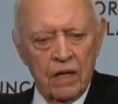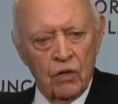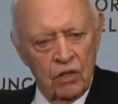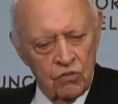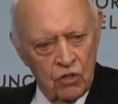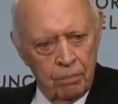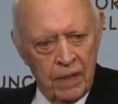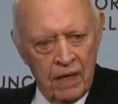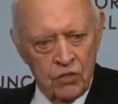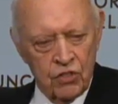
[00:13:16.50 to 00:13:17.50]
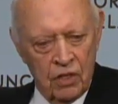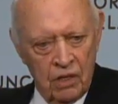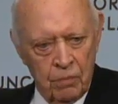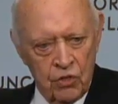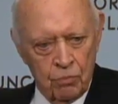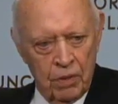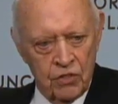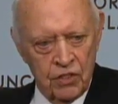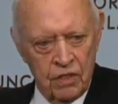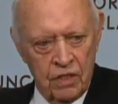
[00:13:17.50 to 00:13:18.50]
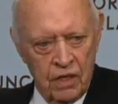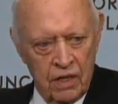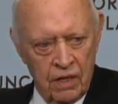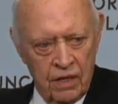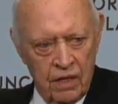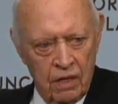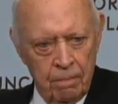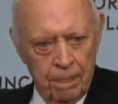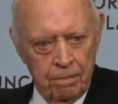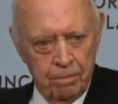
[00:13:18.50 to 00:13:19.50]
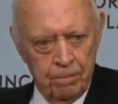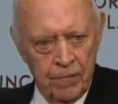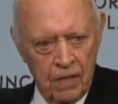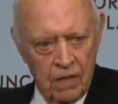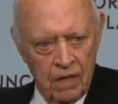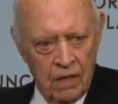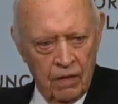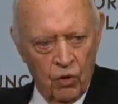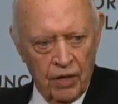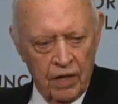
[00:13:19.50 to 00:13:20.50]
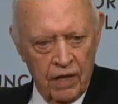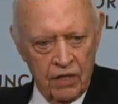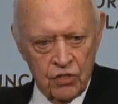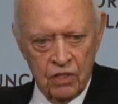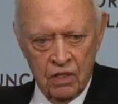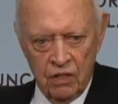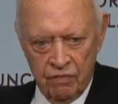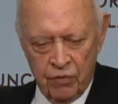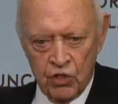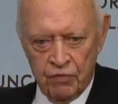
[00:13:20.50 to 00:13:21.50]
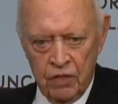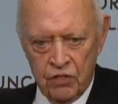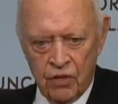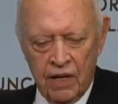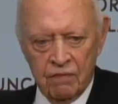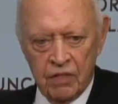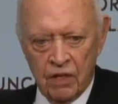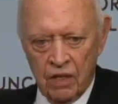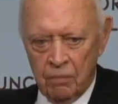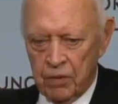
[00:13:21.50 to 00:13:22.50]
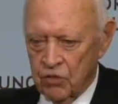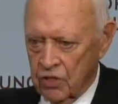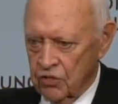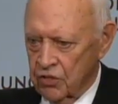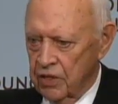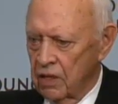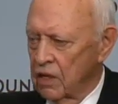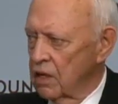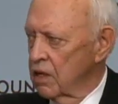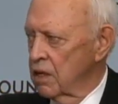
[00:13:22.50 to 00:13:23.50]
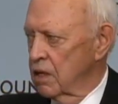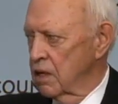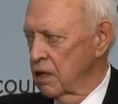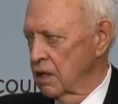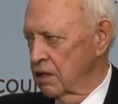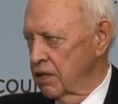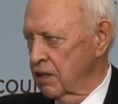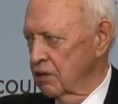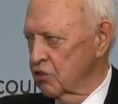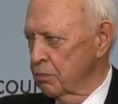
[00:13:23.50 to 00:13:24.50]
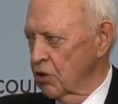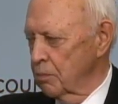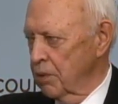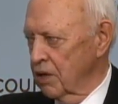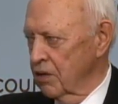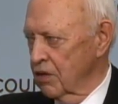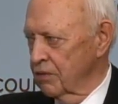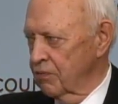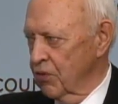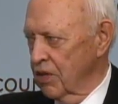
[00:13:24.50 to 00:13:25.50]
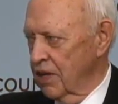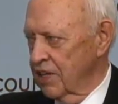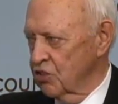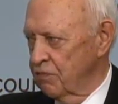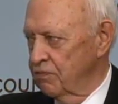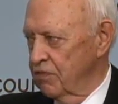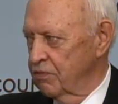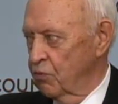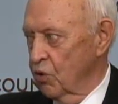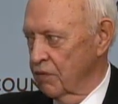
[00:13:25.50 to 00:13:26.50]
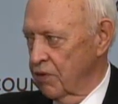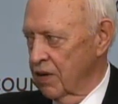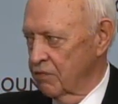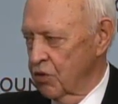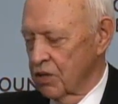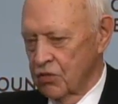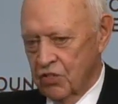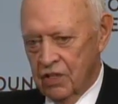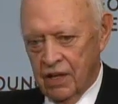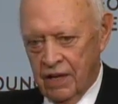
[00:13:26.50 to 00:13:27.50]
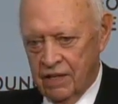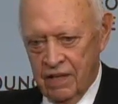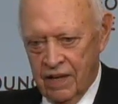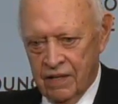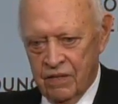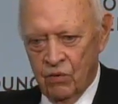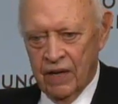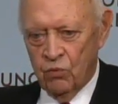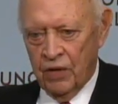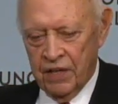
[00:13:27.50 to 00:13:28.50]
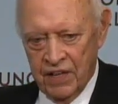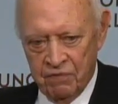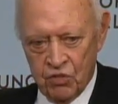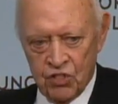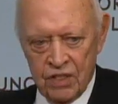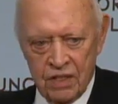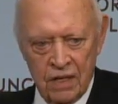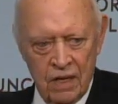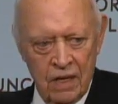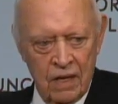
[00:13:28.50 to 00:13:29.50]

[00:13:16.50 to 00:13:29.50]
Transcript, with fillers: He also balanced Columbia's budget and um, uh, organized uh, the first fund drive in Columbia's history. Nicholas Murray Butler, for the last four or five years, had, had, had run a deficit